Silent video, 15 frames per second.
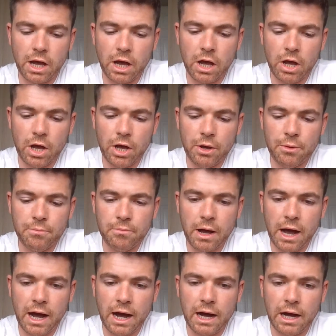
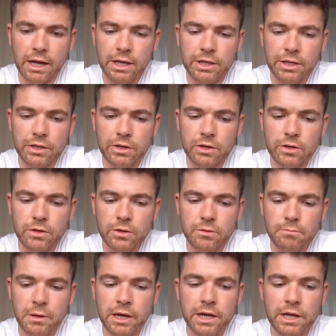I
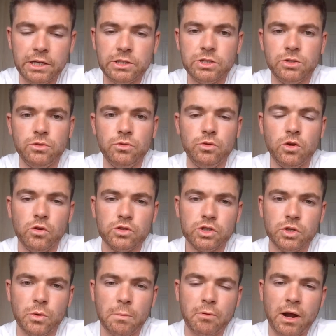paid to go
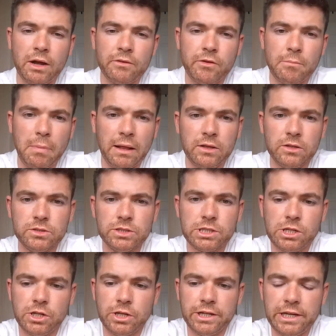to a private balance
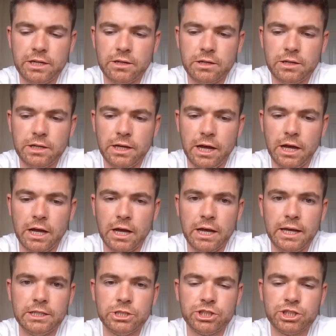clinic
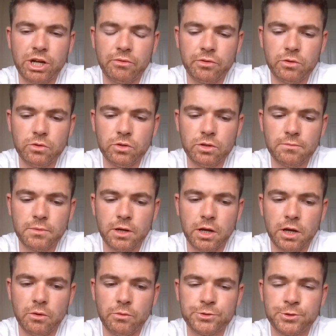in Sheffield,
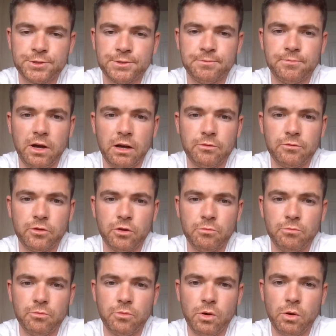which wasn't far
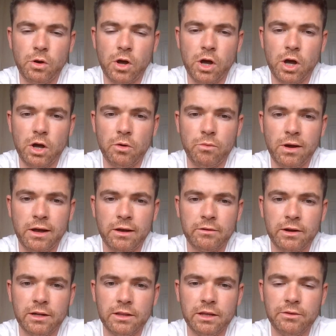from where
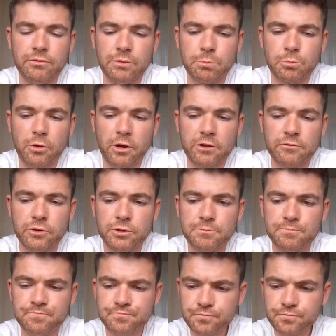I live in Bradford.